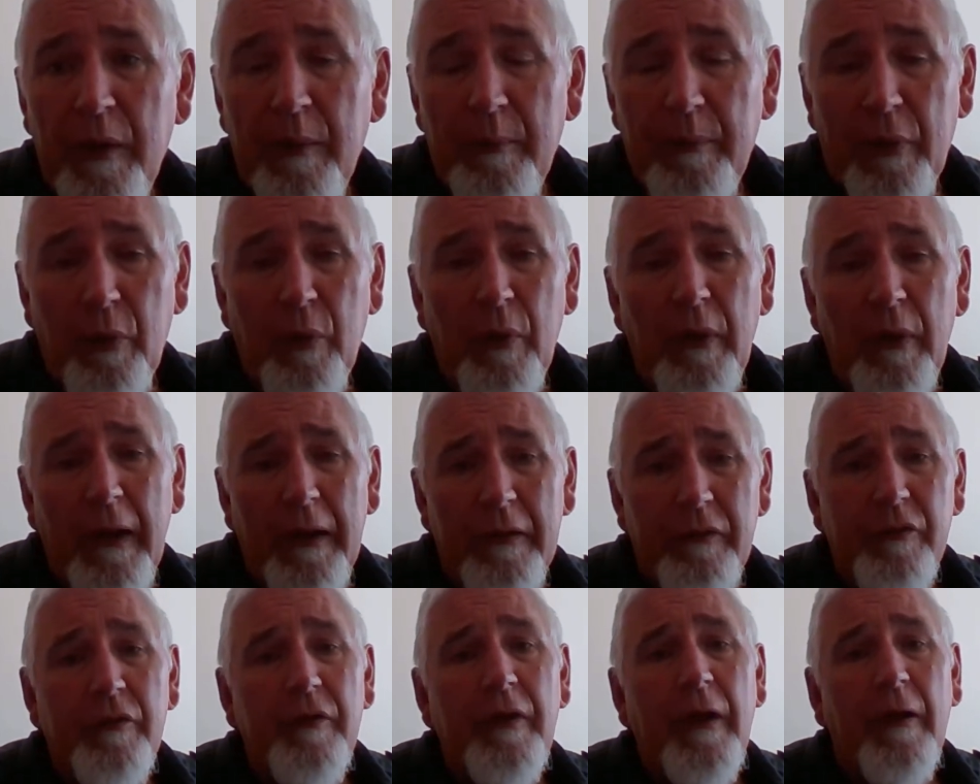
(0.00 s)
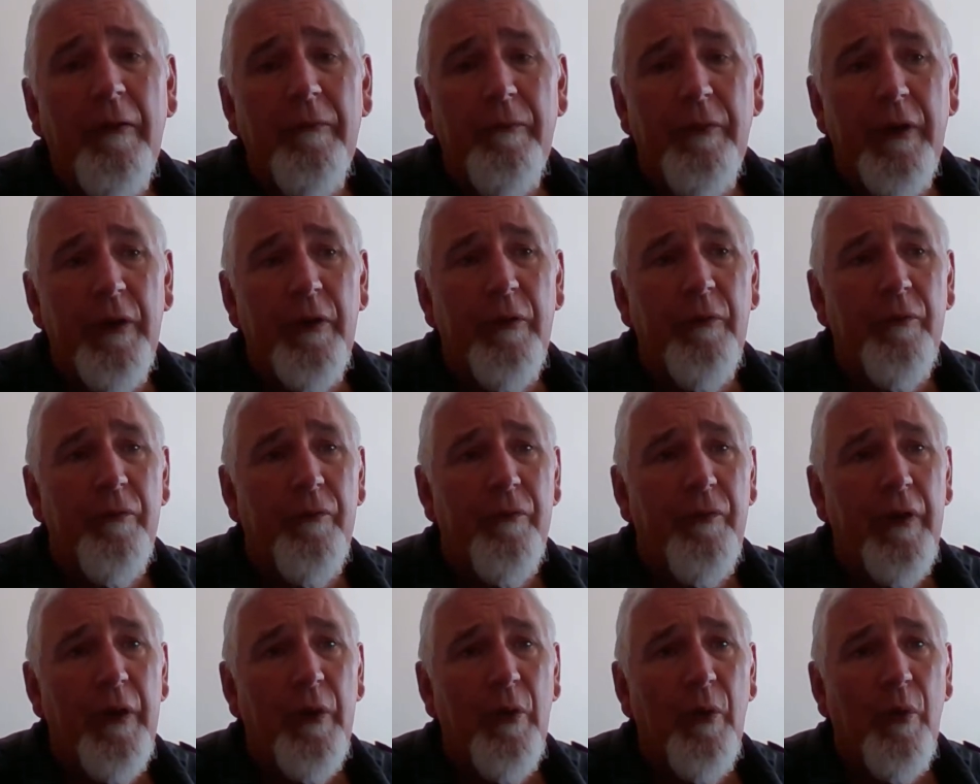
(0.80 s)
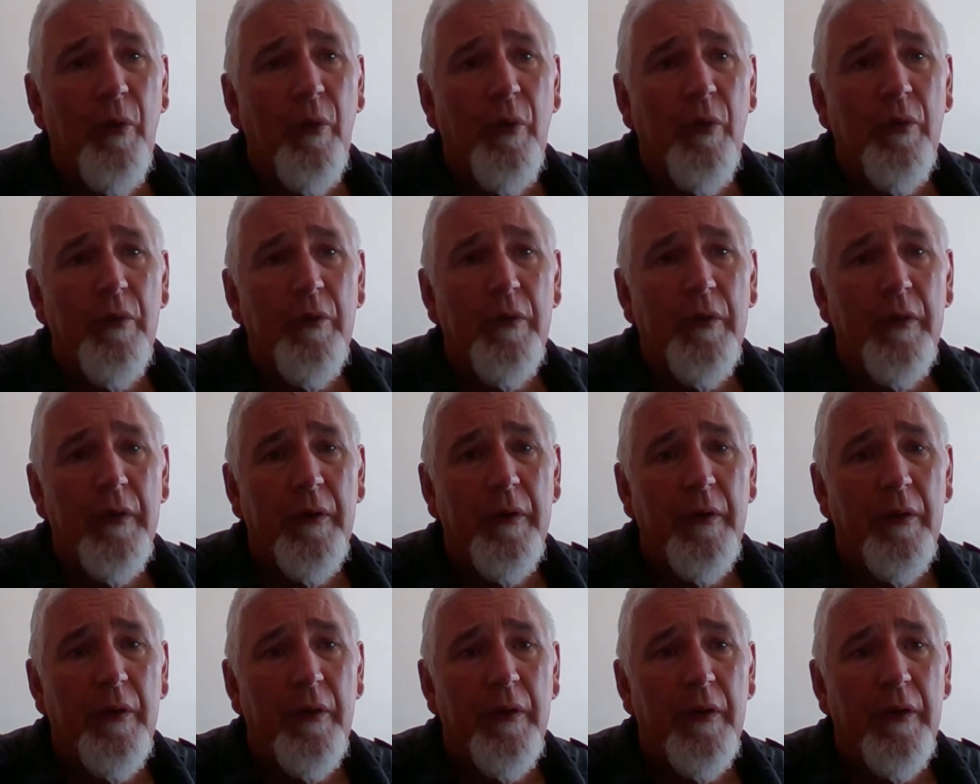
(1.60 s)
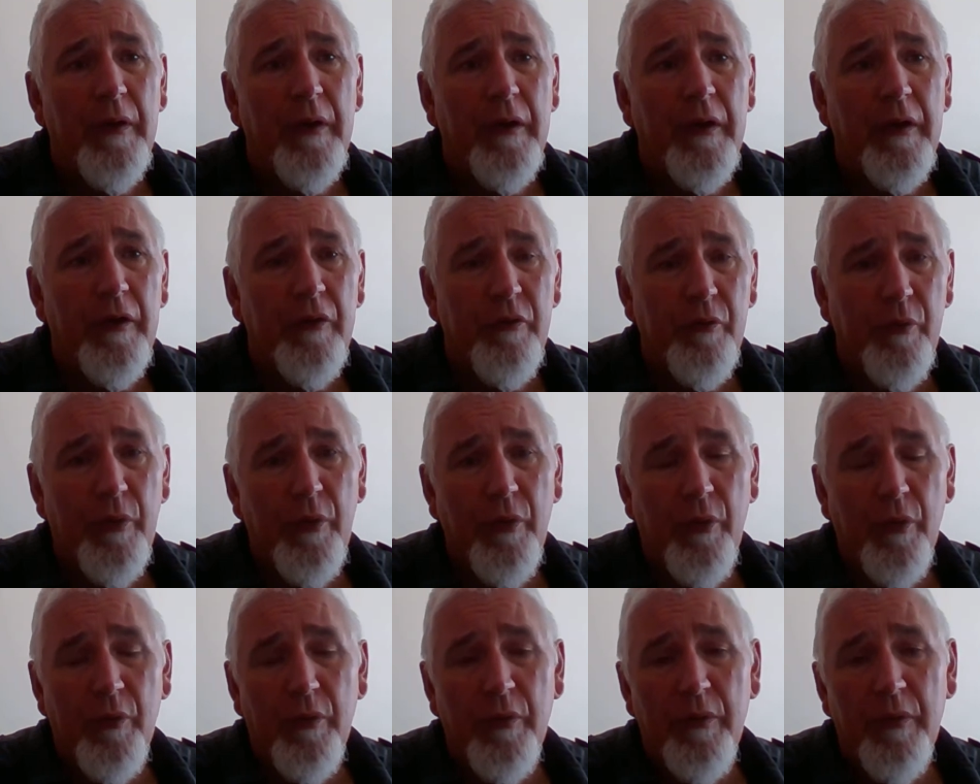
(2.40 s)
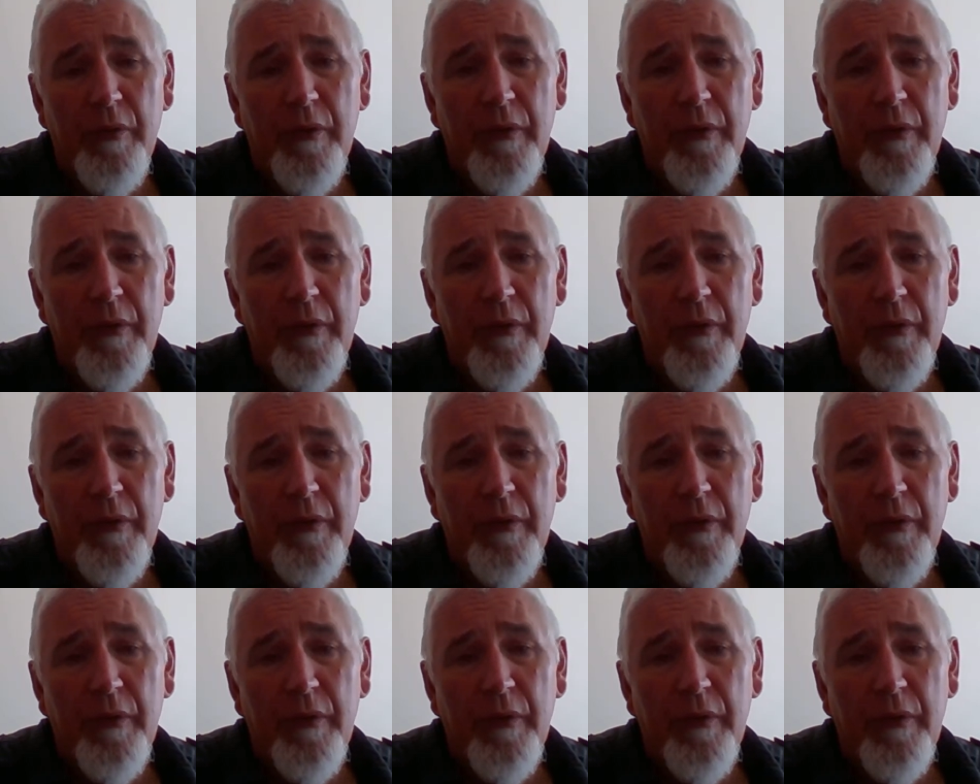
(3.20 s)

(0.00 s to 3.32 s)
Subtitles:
but all that stuff that you feel is real.